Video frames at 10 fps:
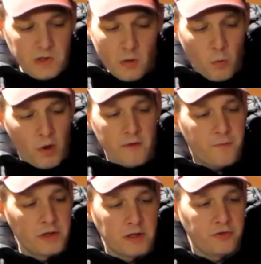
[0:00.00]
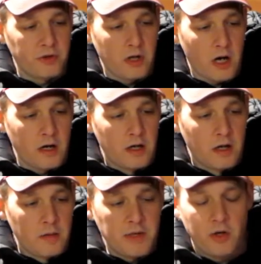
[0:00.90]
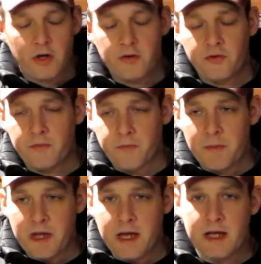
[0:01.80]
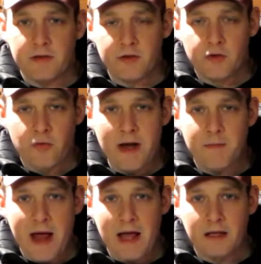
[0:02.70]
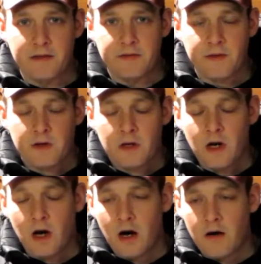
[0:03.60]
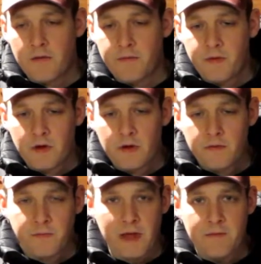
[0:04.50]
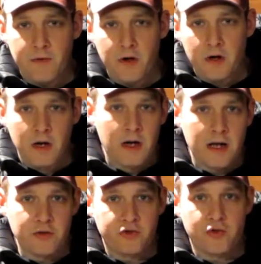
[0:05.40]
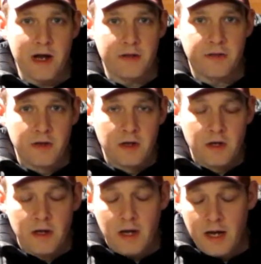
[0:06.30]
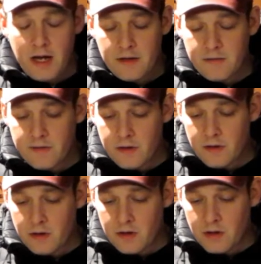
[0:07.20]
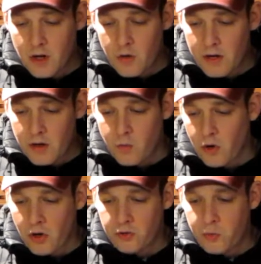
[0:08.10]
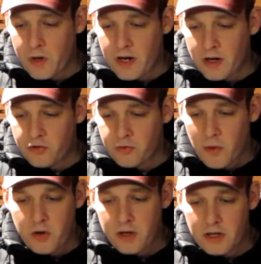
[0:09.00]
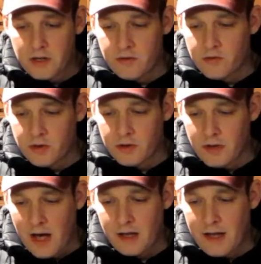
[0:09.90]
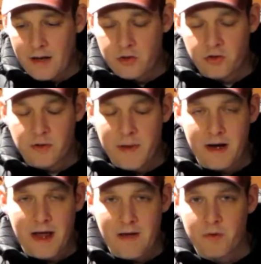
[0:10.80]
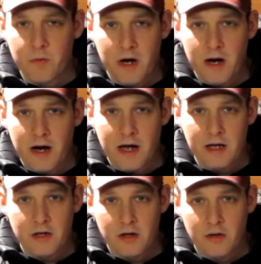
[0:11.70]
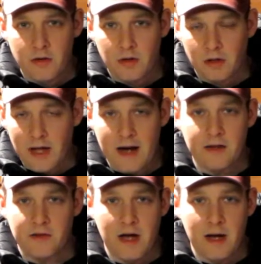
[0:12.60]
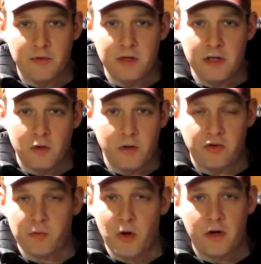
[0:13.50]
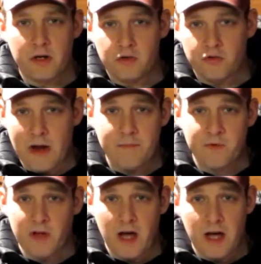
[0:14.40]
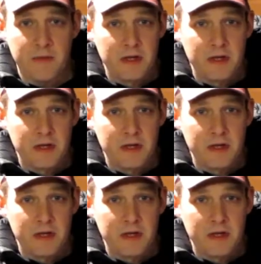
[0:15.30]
Wonderful little cigar, because for me it's a great balance of flavor and strength. And you know, in a world where smoking is not allowed just about everywhere, and a lot of the times you need a quick smoke and you're strapped for time,